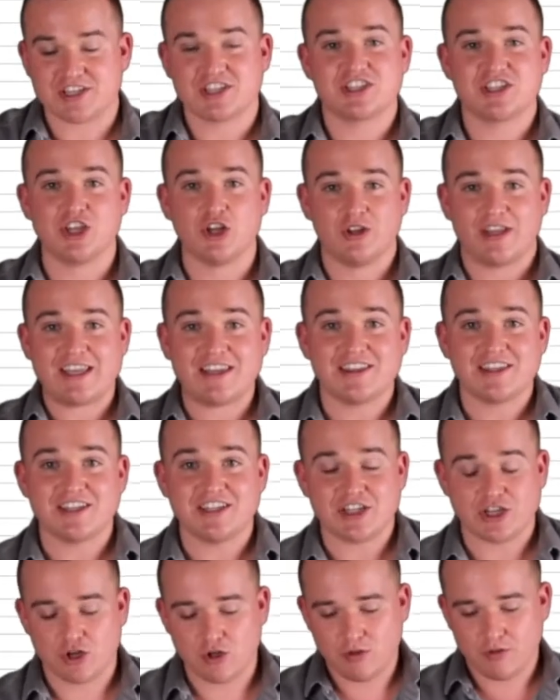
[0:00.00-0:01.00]
still in the
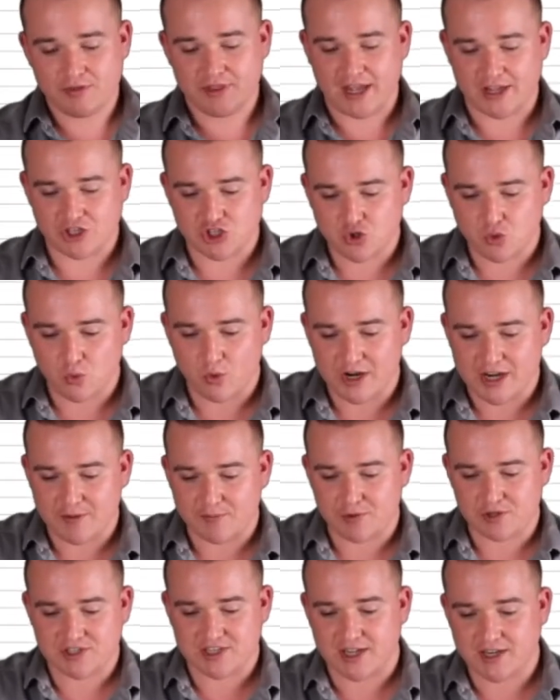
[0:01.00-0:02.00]
deal, that twenty
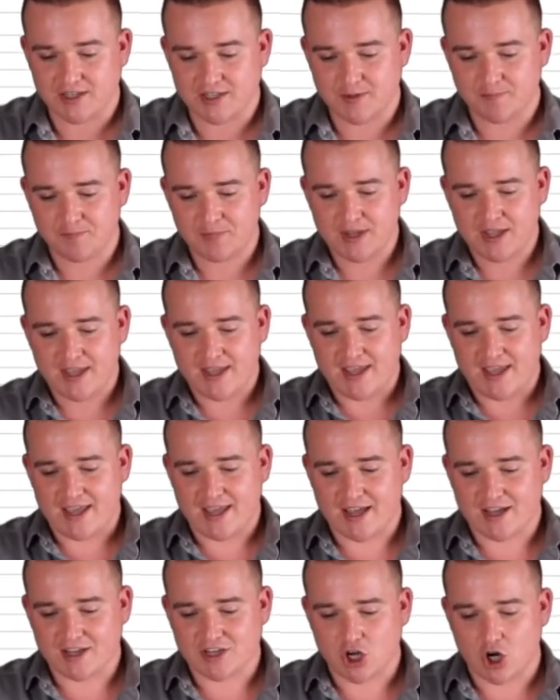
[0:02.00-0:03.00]
percent,
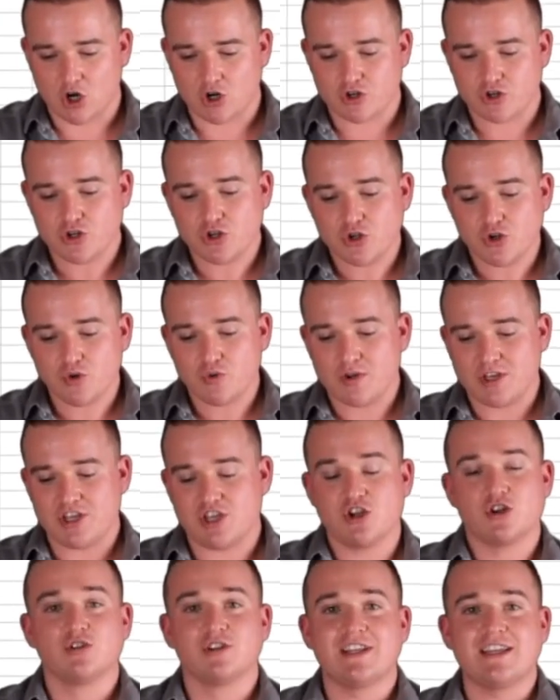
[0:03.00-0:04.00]
and our new
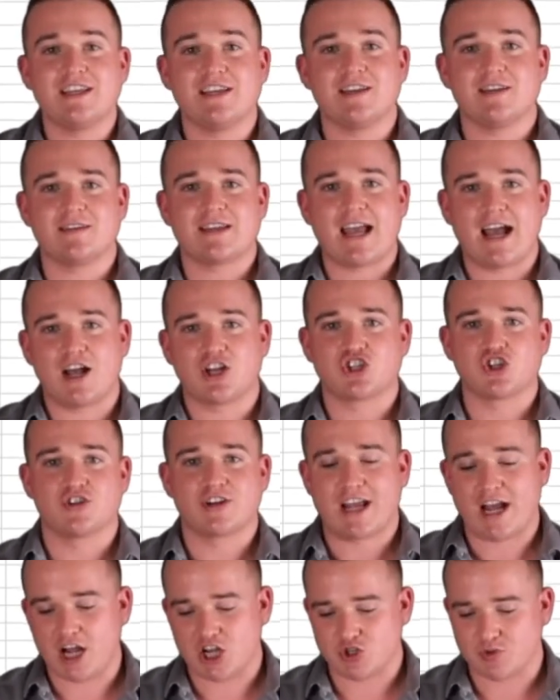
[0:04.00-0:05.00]
yearly cash on
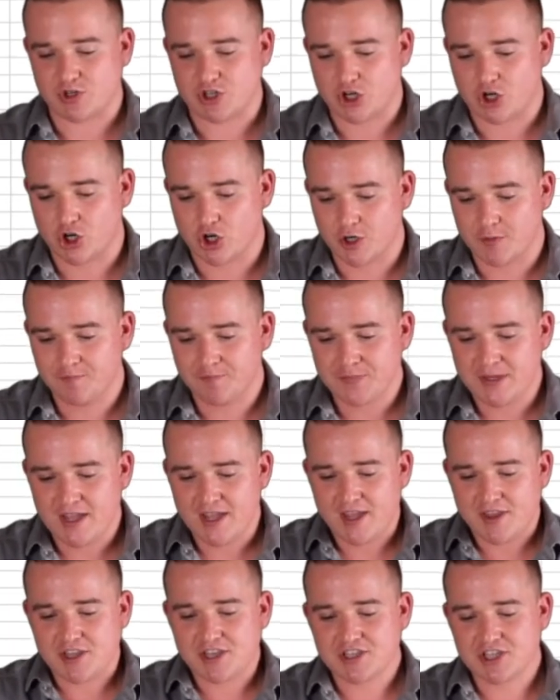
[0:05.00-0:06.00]
cash return.
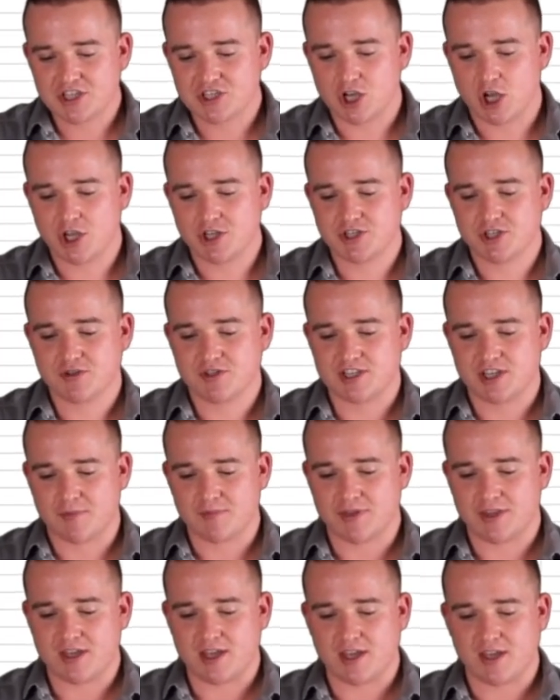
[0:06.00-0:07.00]
This is also
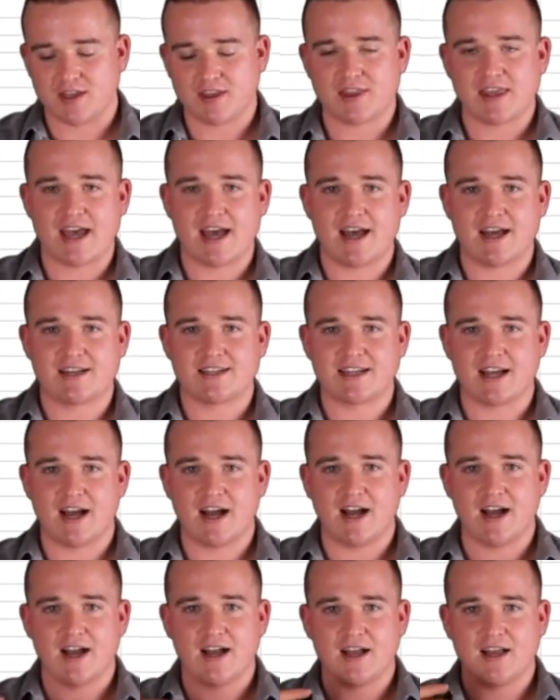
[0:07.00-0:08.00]
something that
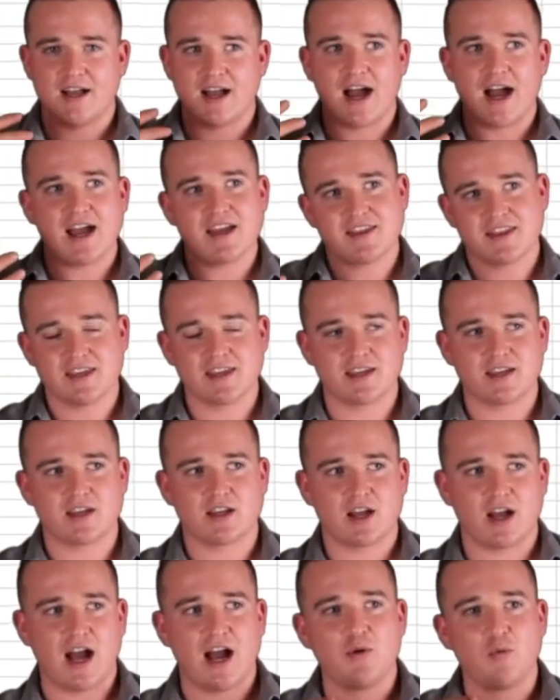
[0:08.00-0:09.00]
I
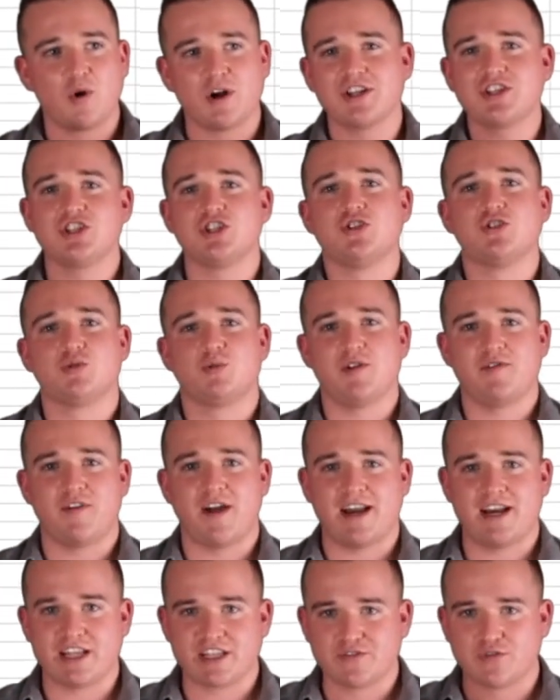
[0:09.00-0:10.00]
think I wanted to do the
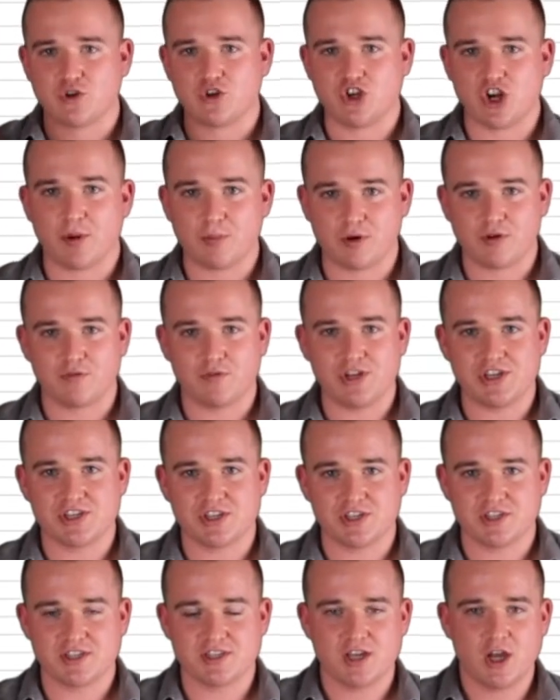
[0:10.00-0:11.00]
refinance for a number of
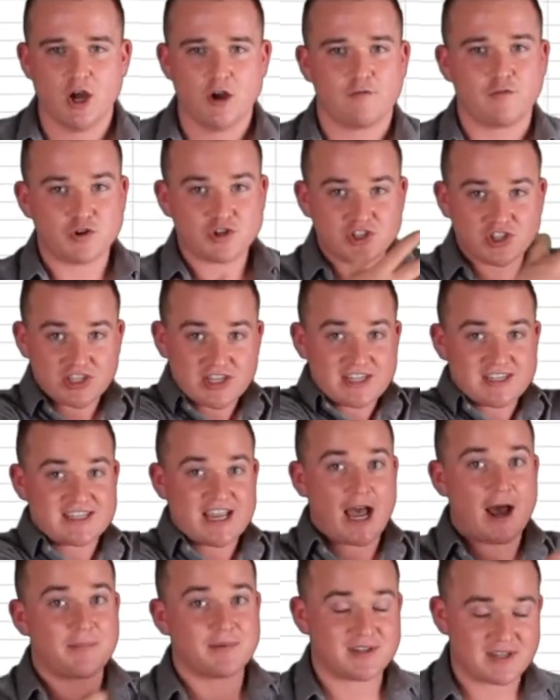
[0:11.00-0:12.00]
reasons. Firstly, to
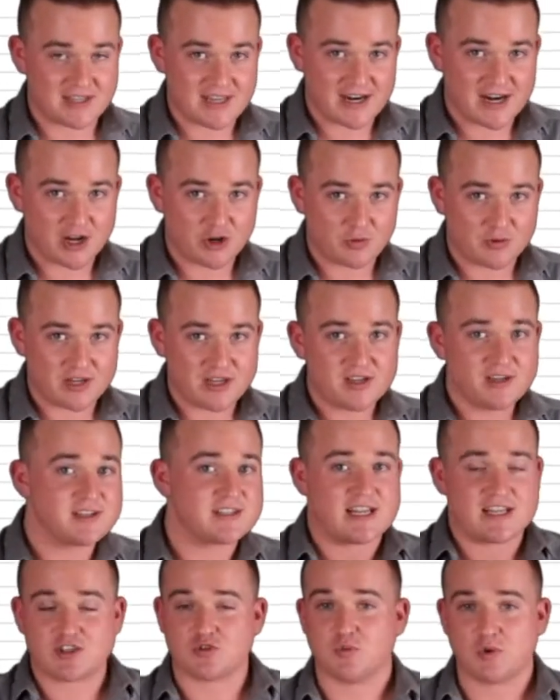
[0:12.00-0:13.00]
tap into that equity, because
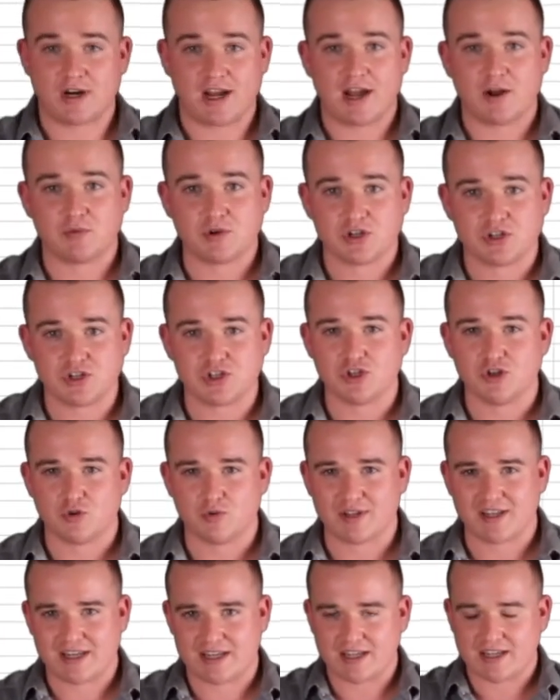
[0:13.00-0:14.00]
that's what I would do,
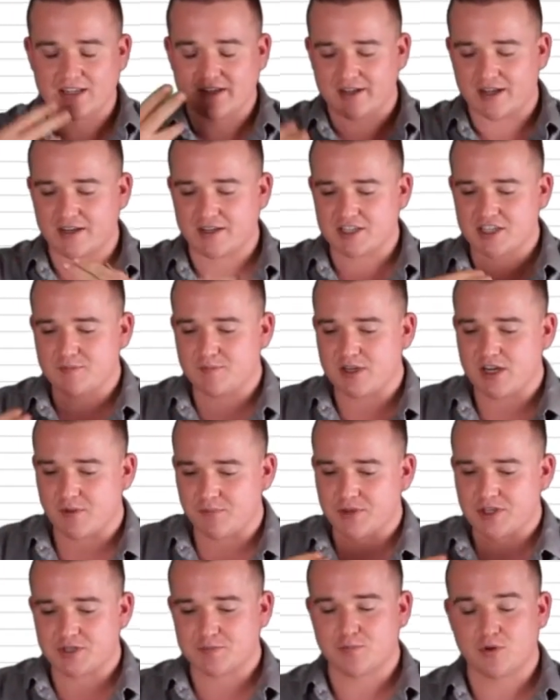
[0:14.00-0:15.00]
and it can kind of speed
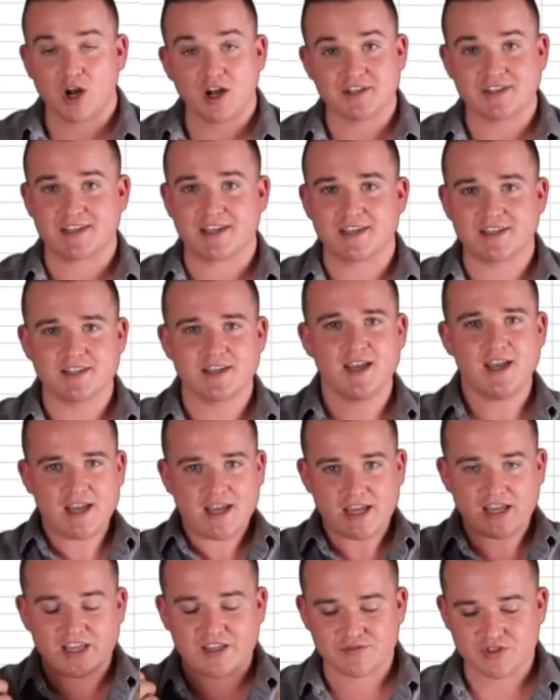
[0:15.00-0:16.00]
up this process.
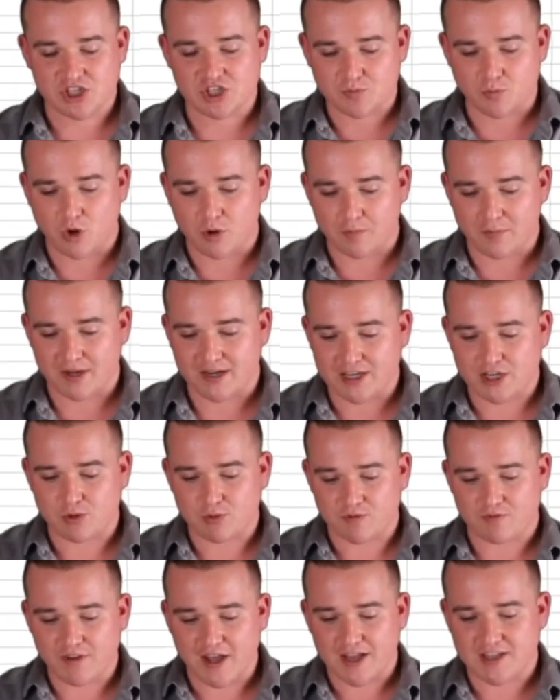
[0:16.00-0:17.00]
It gives us more money to
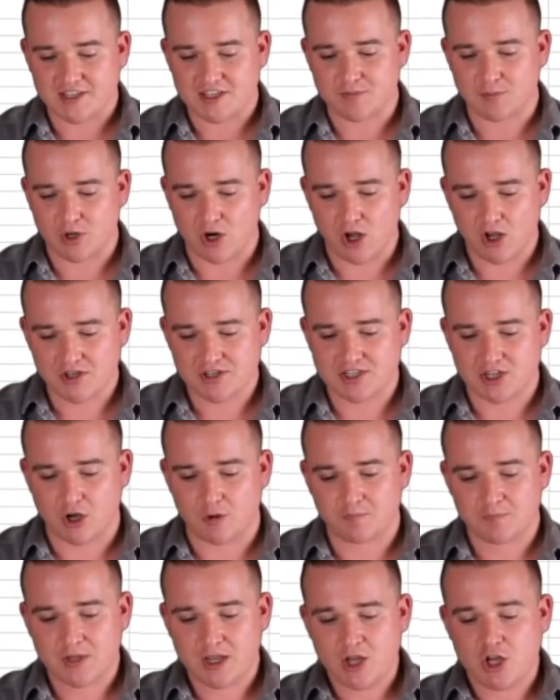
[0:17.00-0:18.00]
invest, but
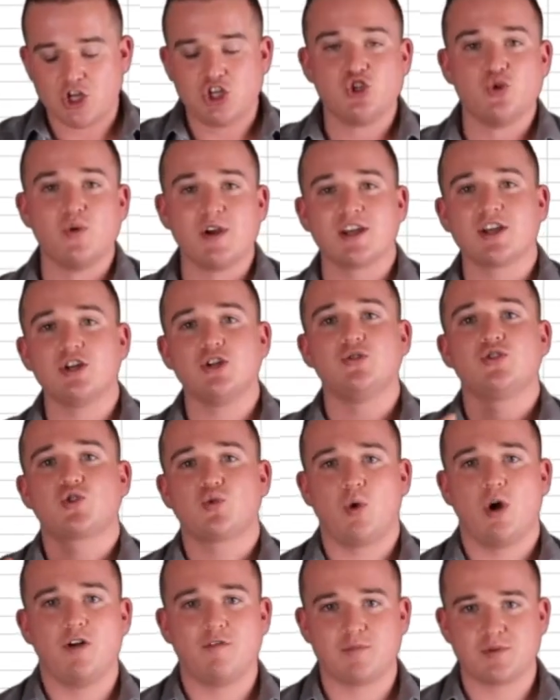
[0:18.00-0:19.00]
also doing a new
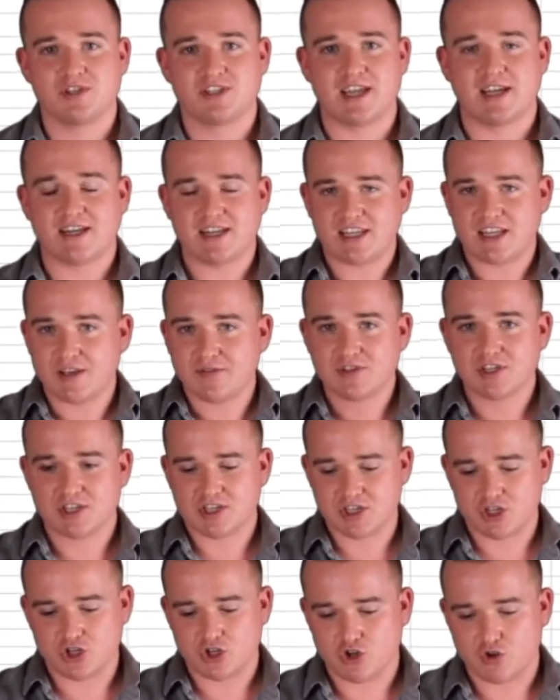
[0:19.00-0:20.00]
twelve percent gives
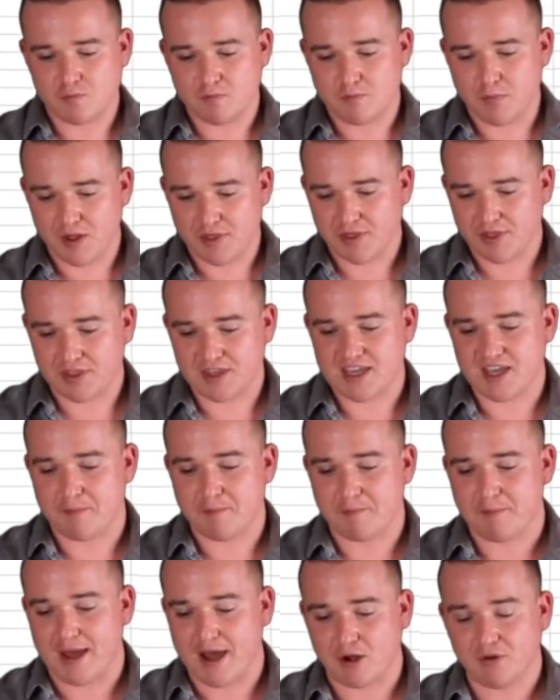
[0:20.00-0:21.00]
us a new monthly
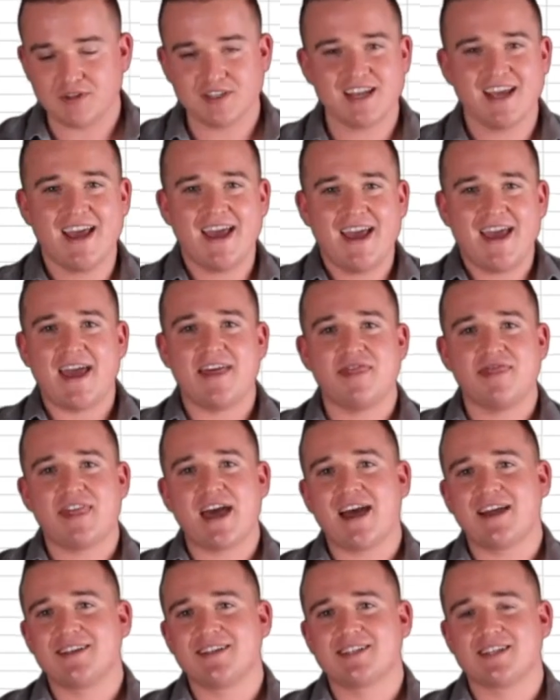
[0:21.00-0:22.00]
amount, and
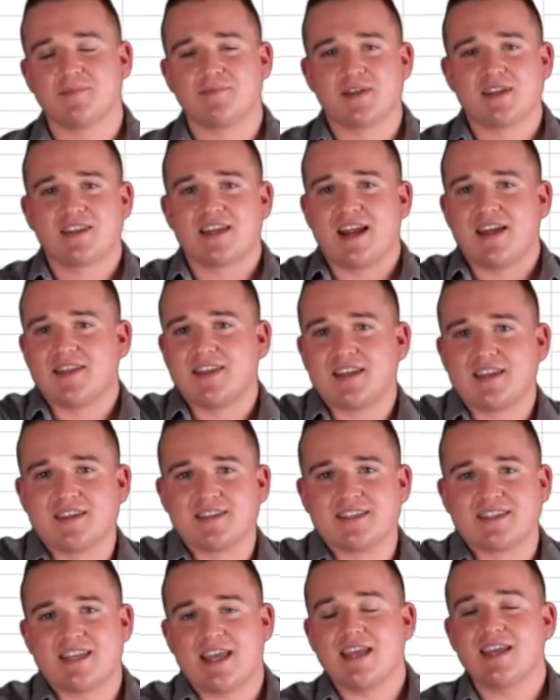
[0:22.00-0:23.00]
that is something that I think
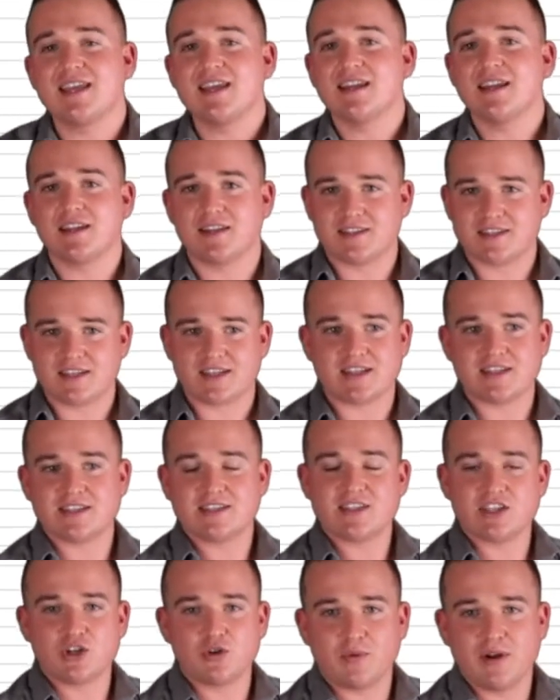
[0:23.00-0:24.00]
is taking into
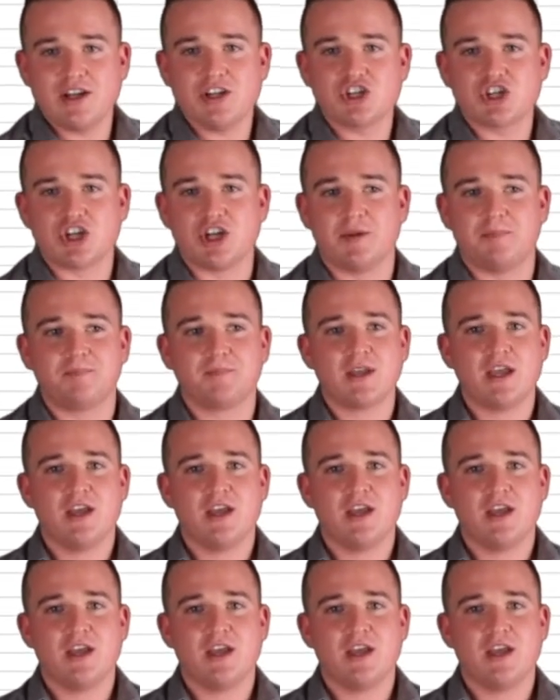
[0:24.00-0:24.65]
consideration.